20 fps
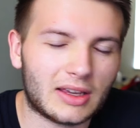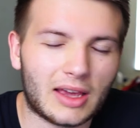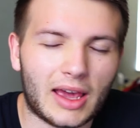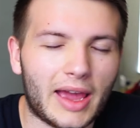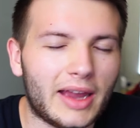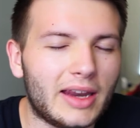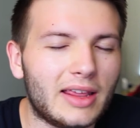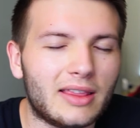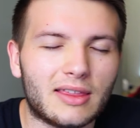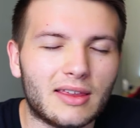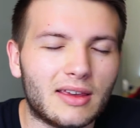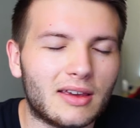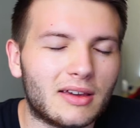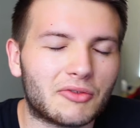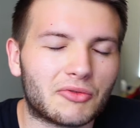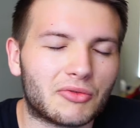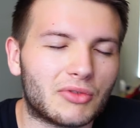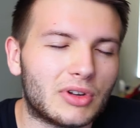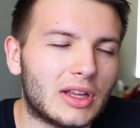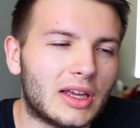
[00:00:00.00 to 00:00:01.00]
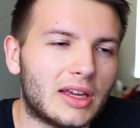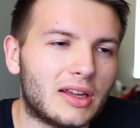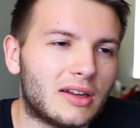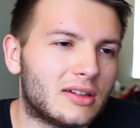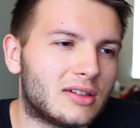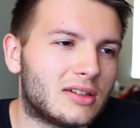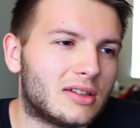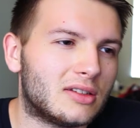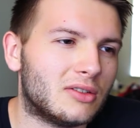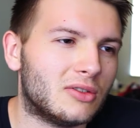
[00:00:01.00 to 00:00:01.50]
anything
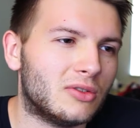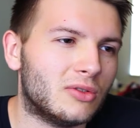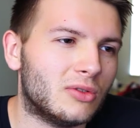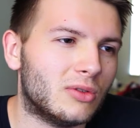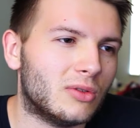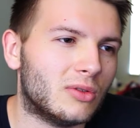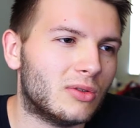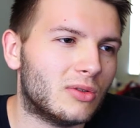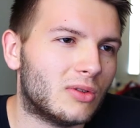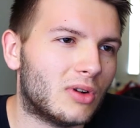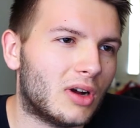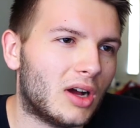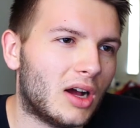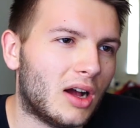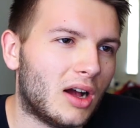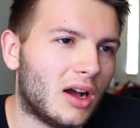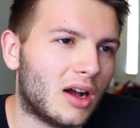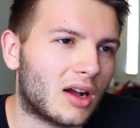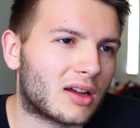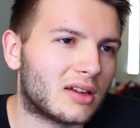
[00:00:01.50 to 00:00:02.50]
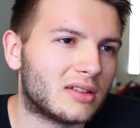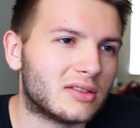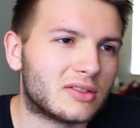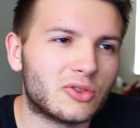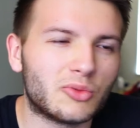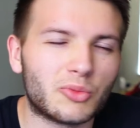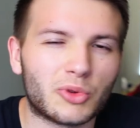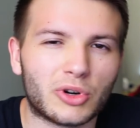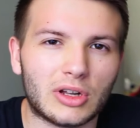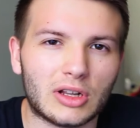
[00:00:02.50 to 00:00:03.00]
related to
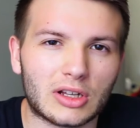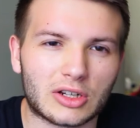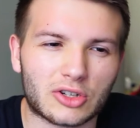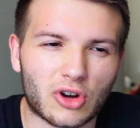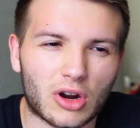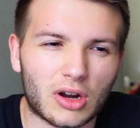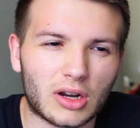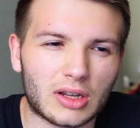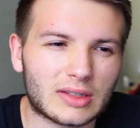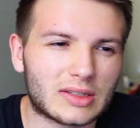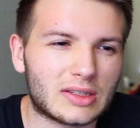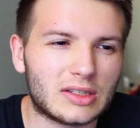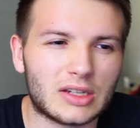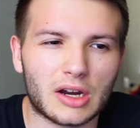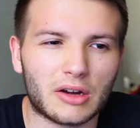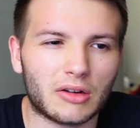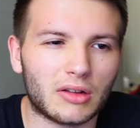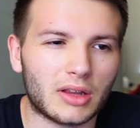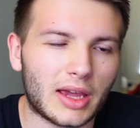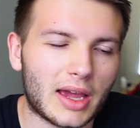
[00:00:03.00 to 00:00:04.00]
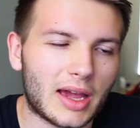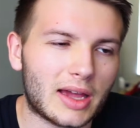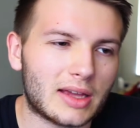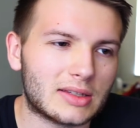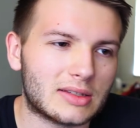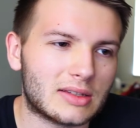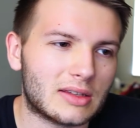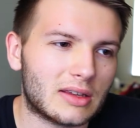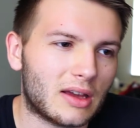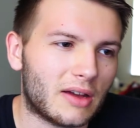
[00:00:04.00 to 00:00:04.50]
consumer electronics generally
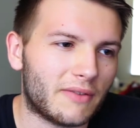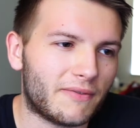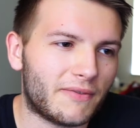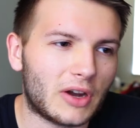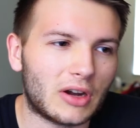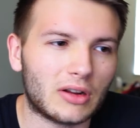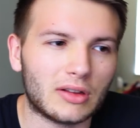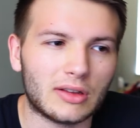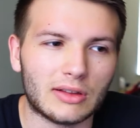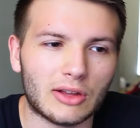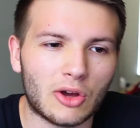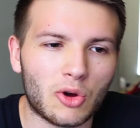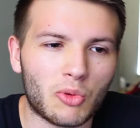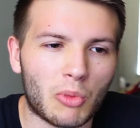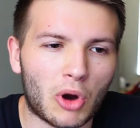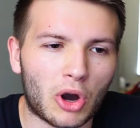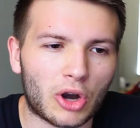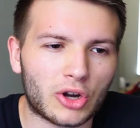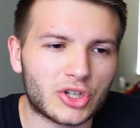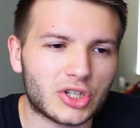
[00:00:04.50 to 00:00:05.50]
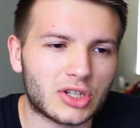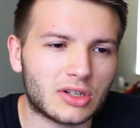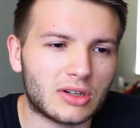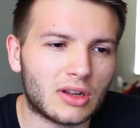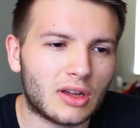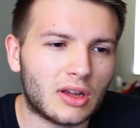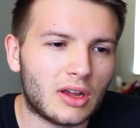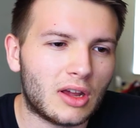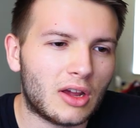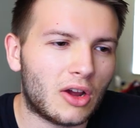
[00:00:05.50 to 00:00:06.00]
has a fairly low
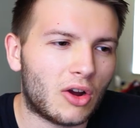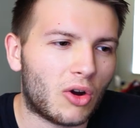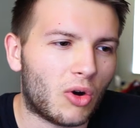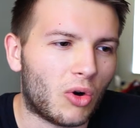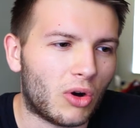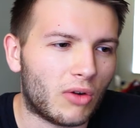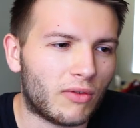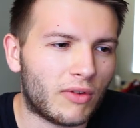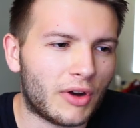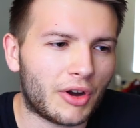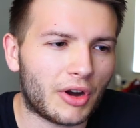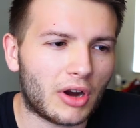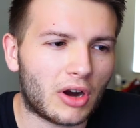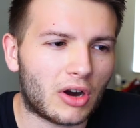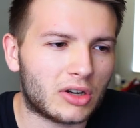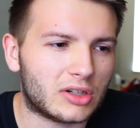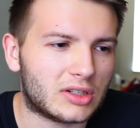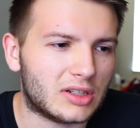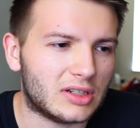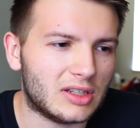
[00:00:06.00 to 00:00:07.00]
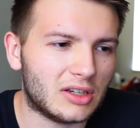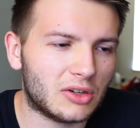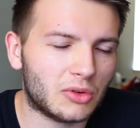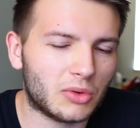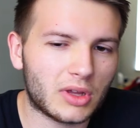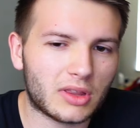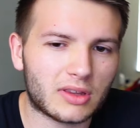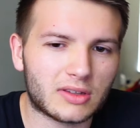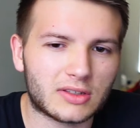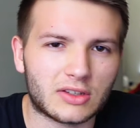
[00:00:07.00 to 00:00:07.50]
margin or very hard to deal
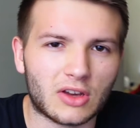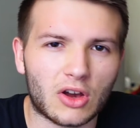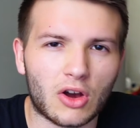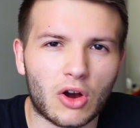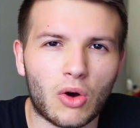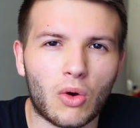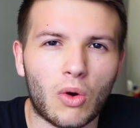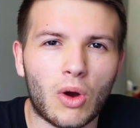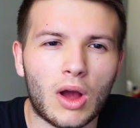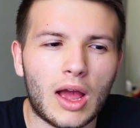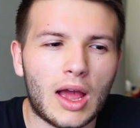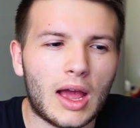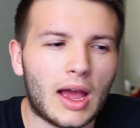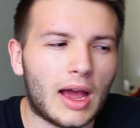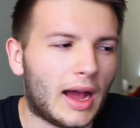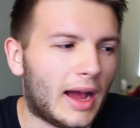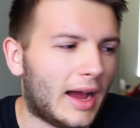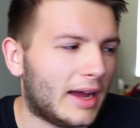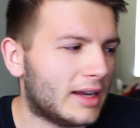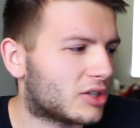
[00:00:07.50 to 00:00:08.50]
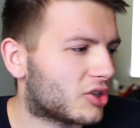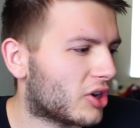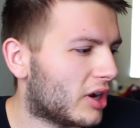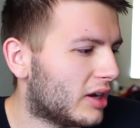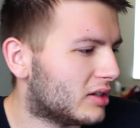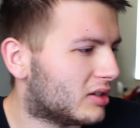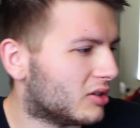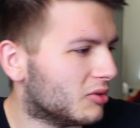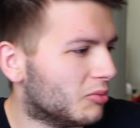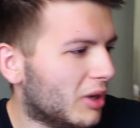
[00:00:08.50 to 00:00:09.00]
with. So I
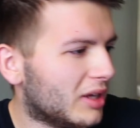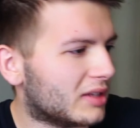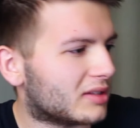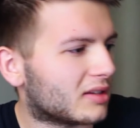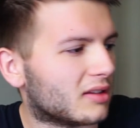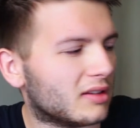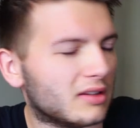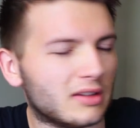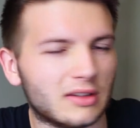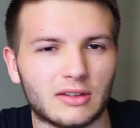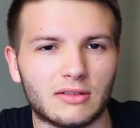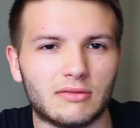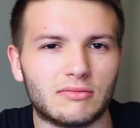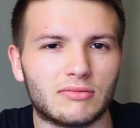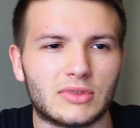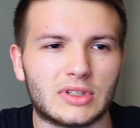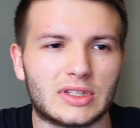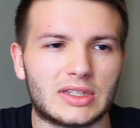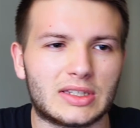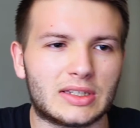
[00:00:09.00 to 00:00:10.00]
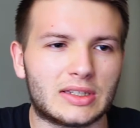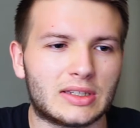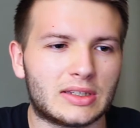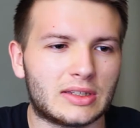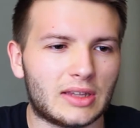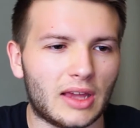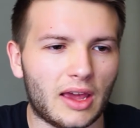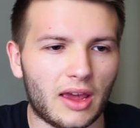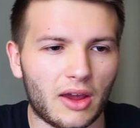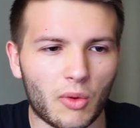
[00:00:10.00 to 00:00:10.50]
tried to basically
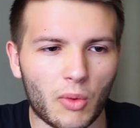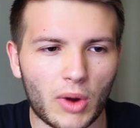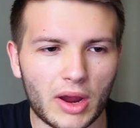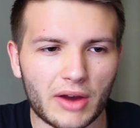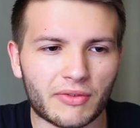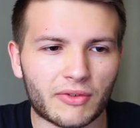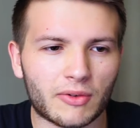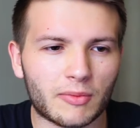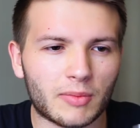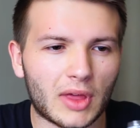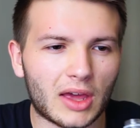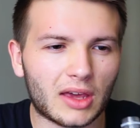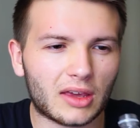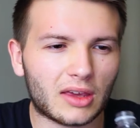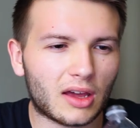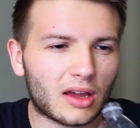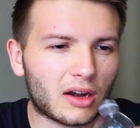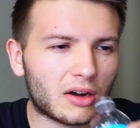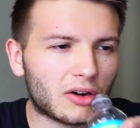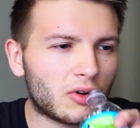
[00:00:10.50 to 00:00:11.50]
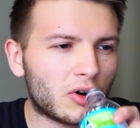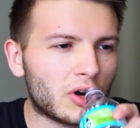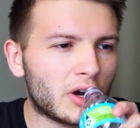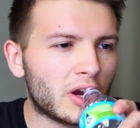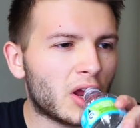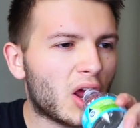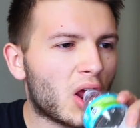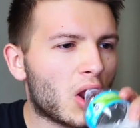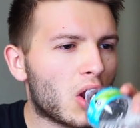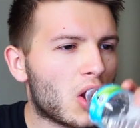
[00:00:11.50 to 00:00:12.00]
stay away from that category.